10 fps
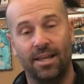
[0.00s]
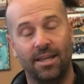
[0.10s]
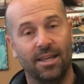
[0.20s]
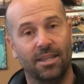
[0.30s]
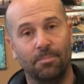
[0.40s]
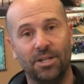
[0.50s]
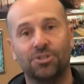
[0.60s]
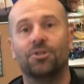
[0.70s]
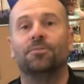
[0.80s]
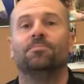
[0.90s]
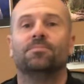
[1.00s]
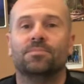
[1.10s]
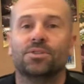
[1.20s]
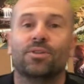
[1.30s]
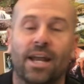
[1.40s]
in the picture
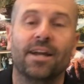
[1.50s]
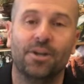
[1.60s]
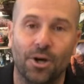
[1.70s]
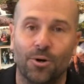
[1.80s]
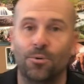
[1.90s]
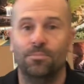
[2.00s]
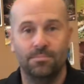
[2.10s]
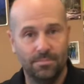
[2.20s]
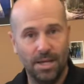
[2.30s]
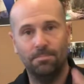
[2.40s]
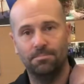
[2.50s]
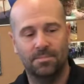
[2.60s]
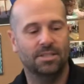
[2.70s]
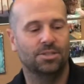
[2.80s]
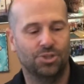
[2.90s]
so that I know, yep,
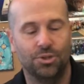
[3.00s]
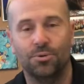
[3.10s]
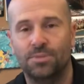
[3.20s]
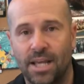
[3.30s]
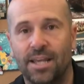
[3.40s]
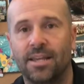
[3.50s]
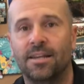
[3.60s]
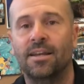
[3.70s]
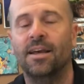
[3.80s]
this is you taking